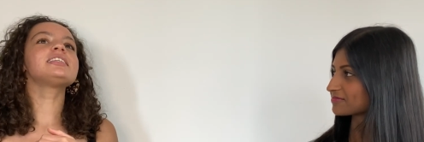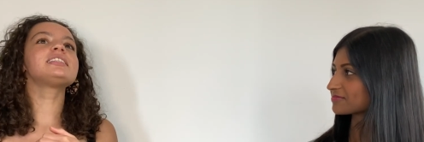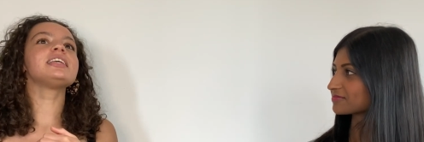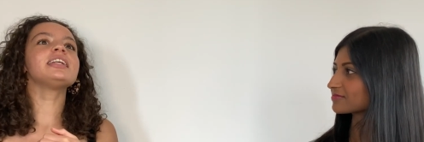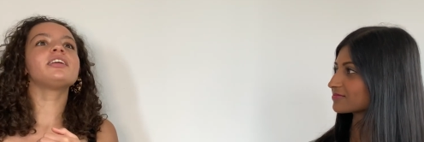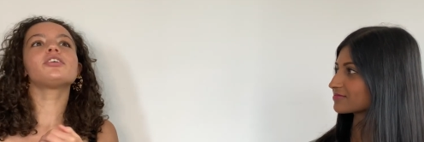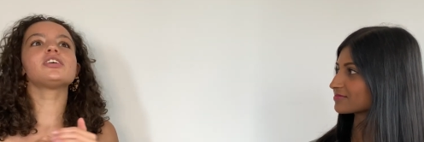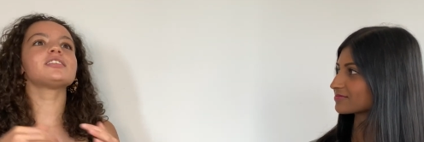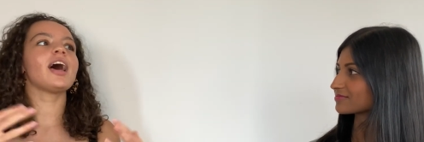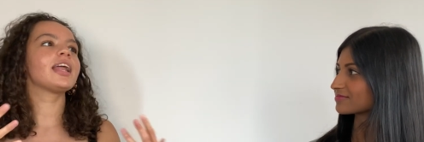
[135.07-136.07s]
Speaker 1: is seen in our
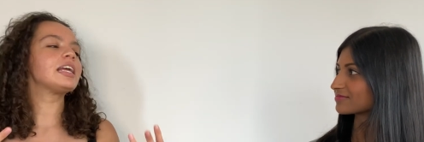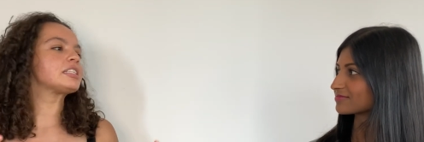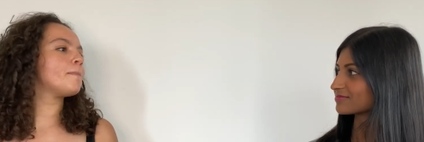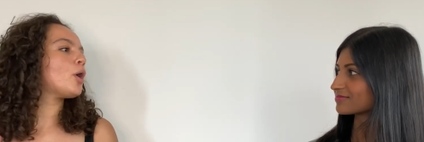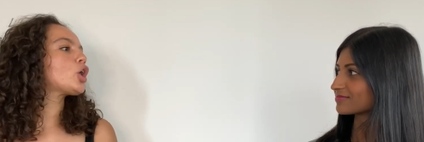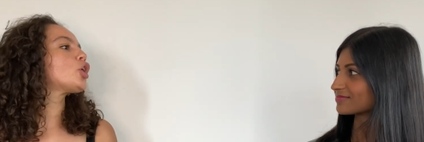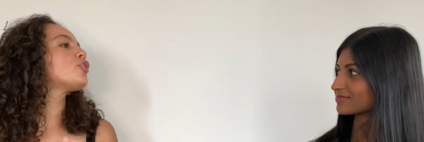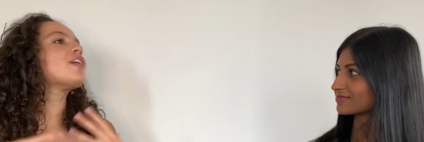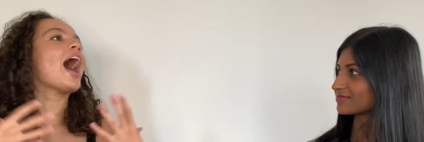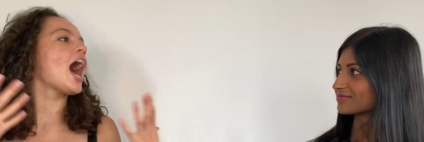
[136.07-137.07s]
society as a marker
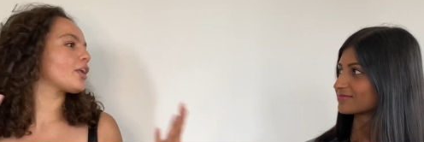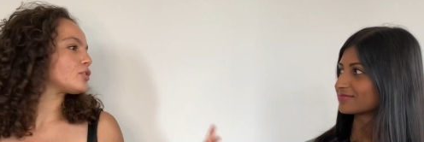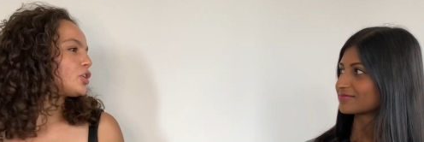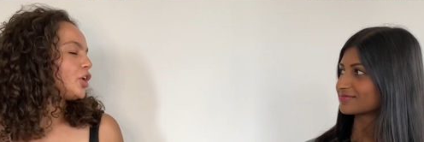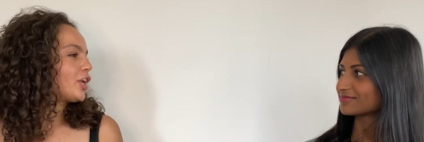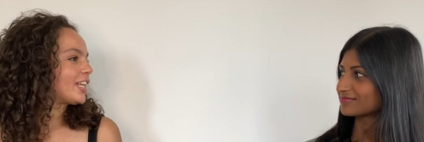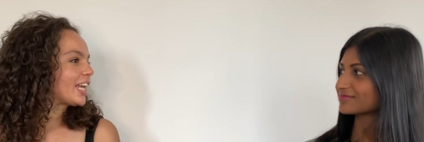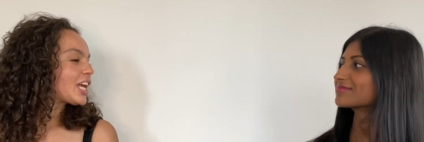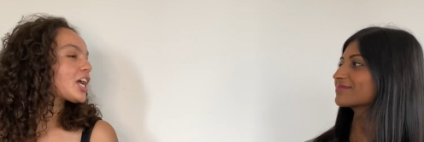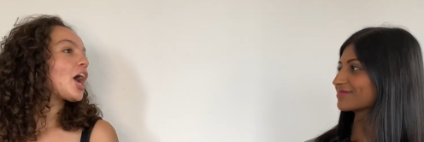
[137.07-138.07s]
of adulthood and
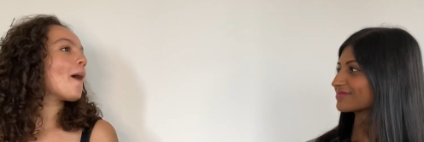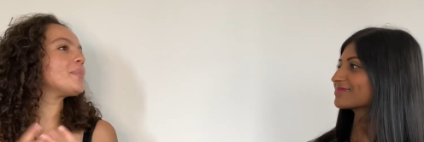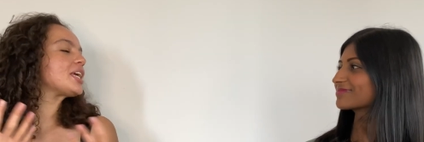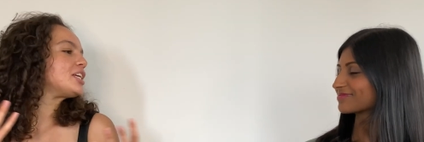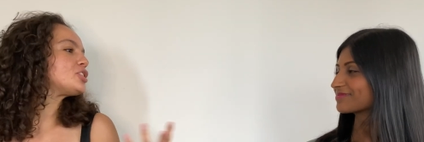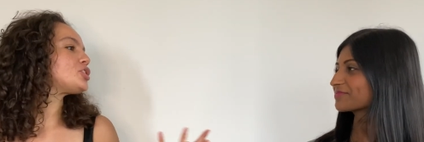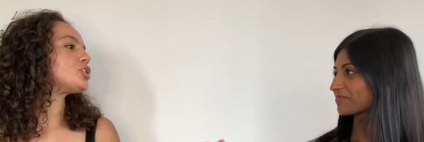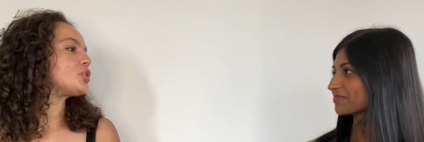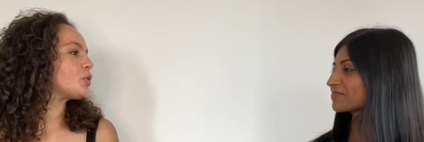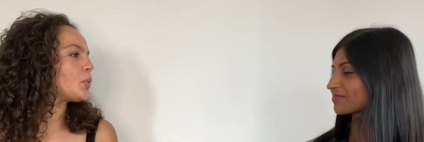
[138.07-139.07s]
like coming
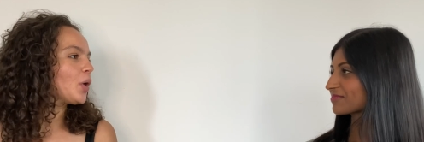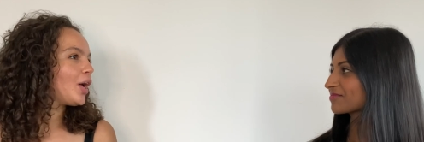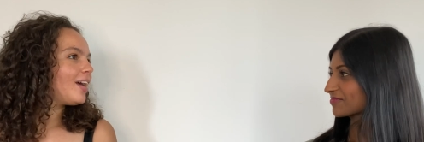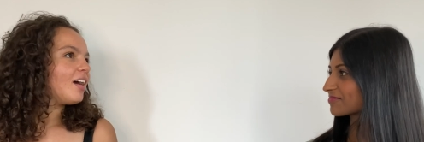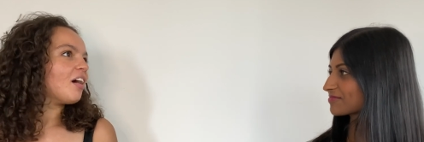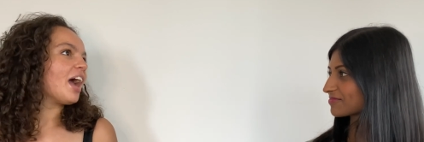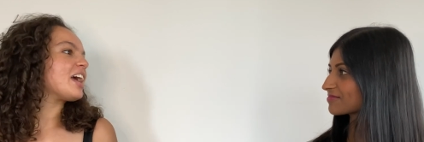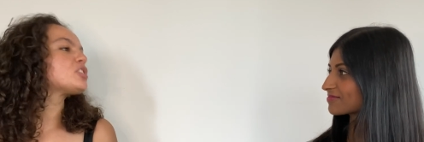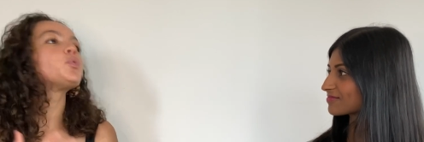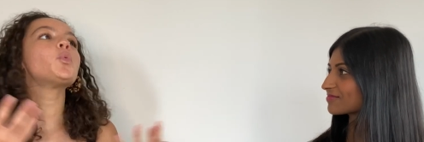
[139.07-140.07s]
into I
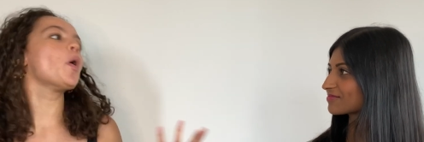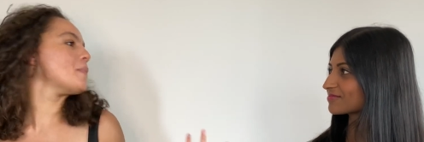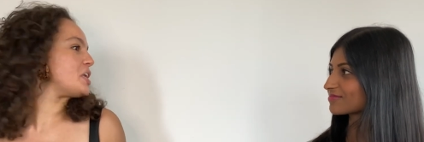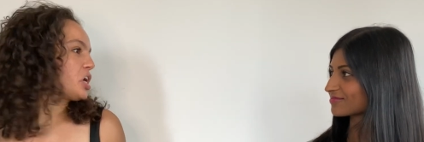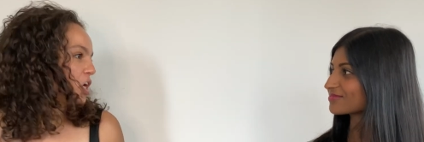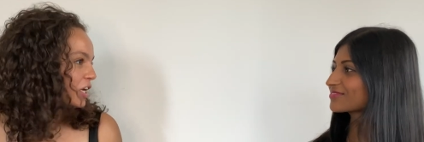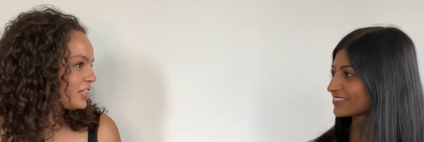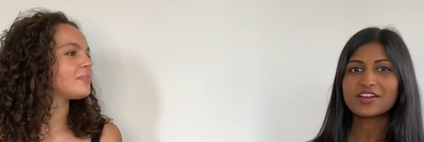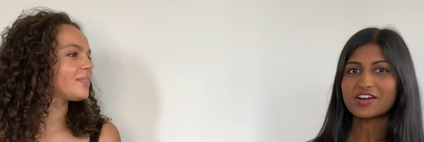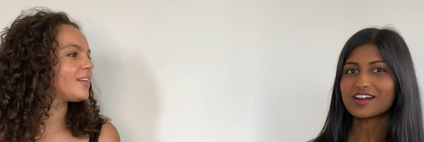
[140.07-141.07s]
guess, womanhood.
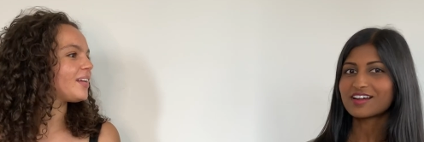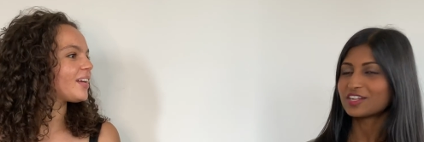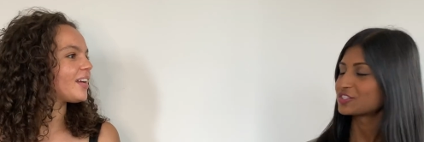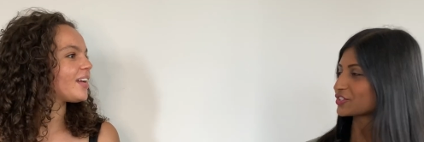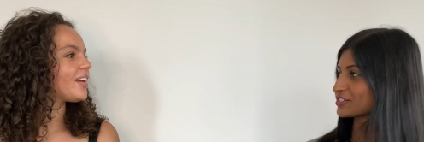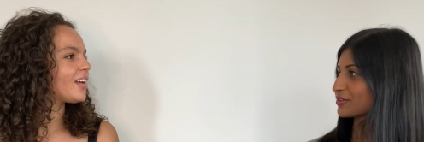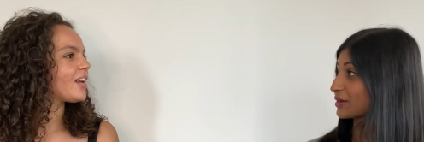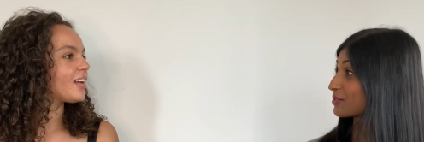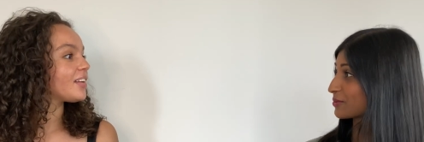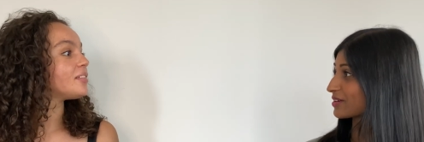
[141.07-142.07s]
There
Speaker 2: are cultures
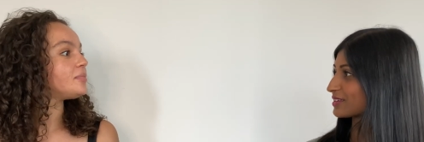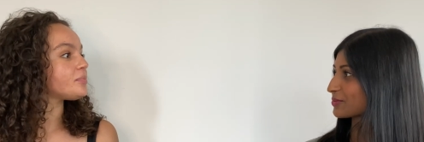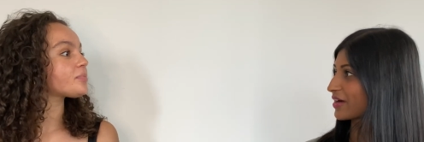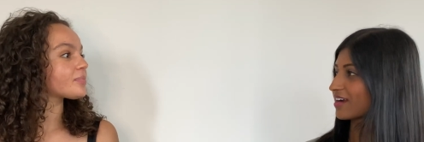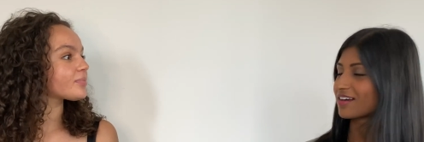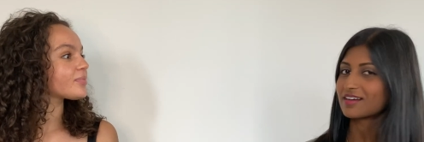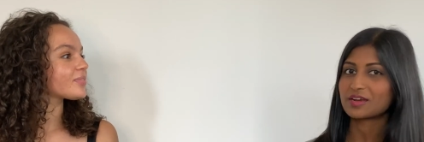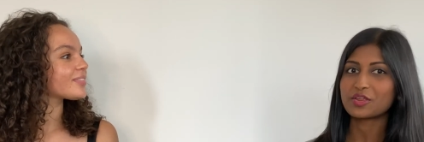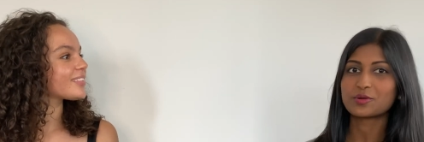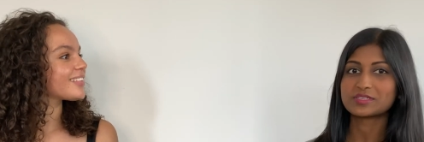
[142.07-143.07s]
around the world
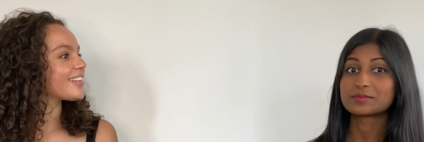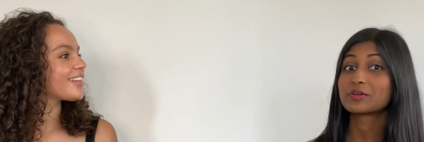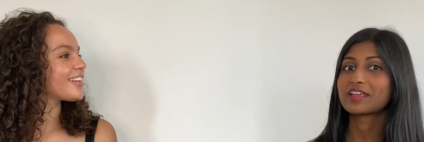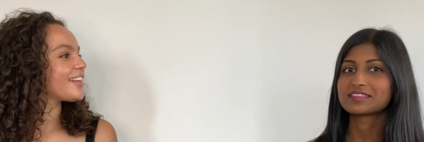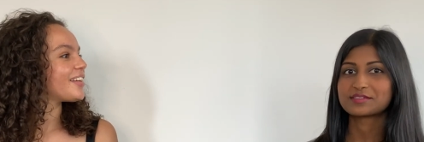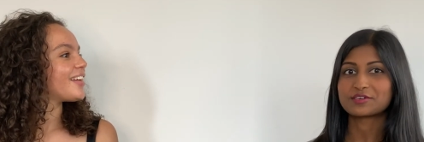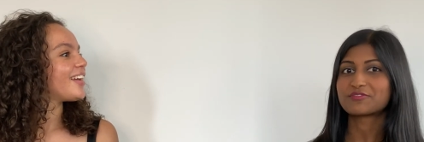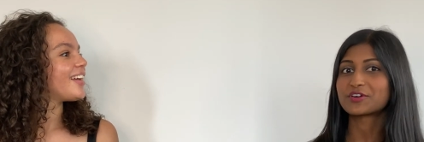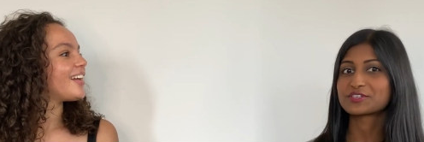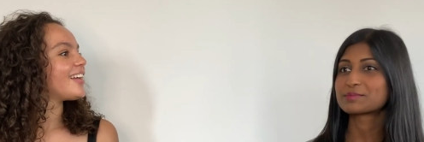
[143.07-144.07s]
where, you know, when someone gets their
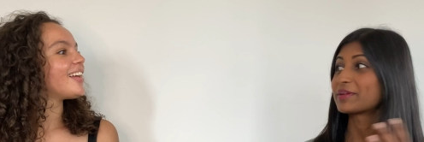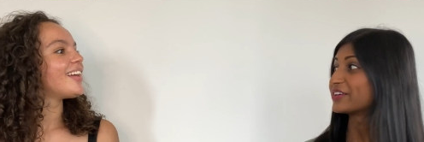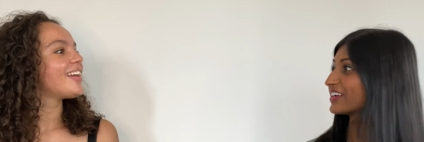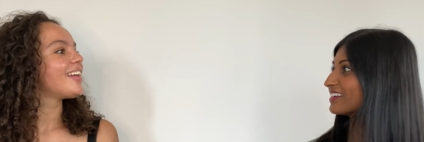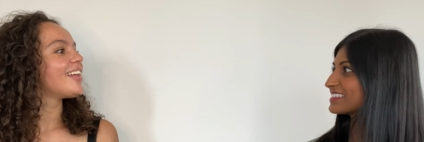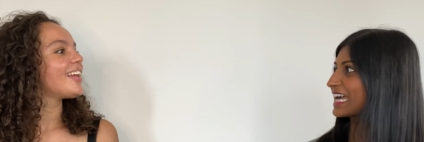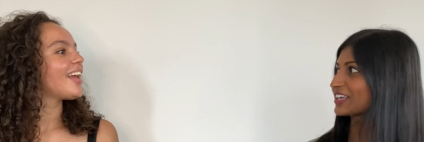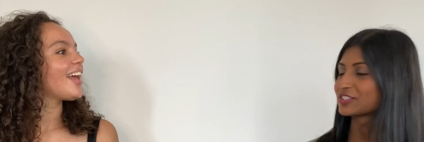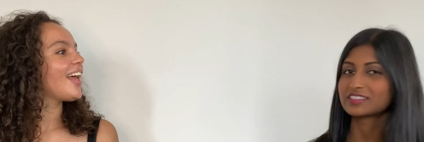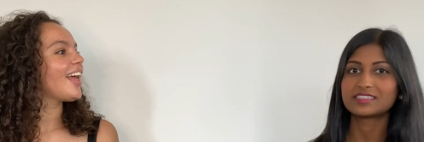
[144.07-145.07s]
first period, it's
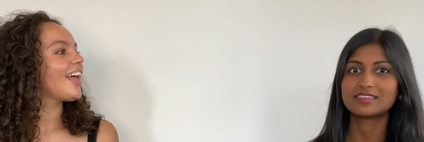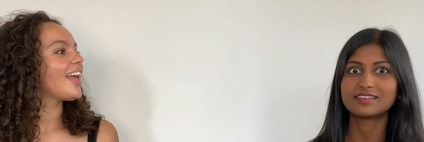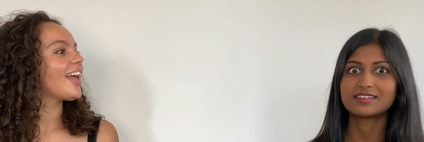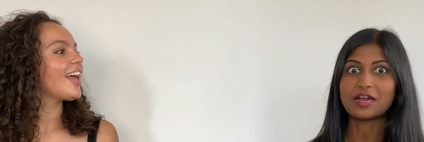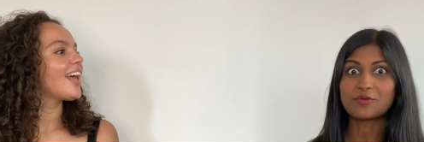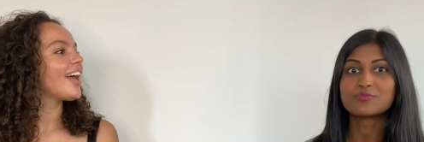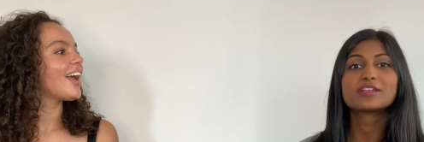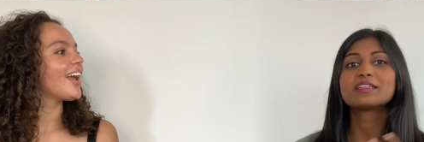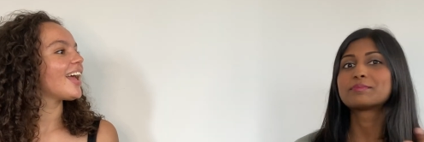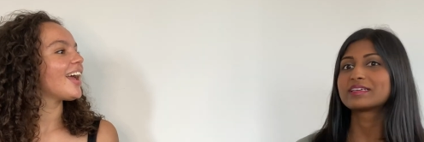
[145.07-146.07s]
actually a
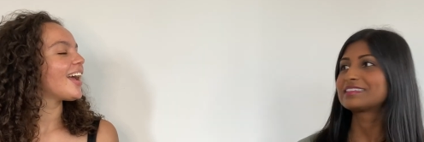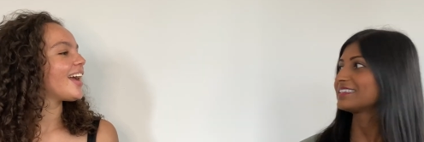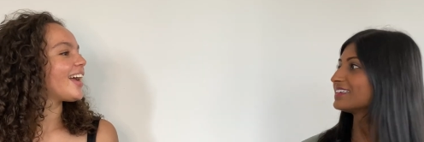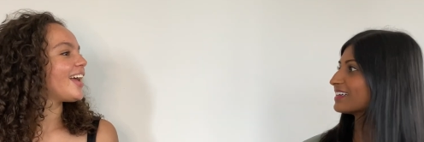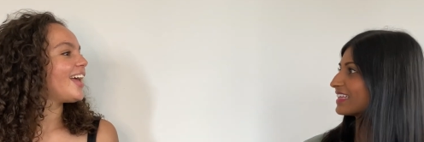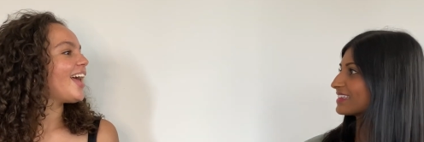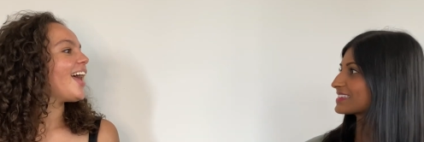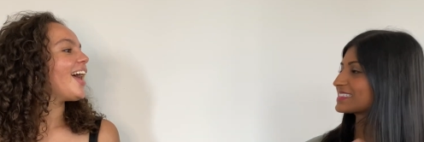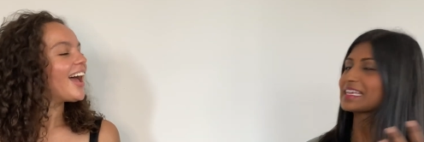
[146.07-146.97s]
really big deal and it's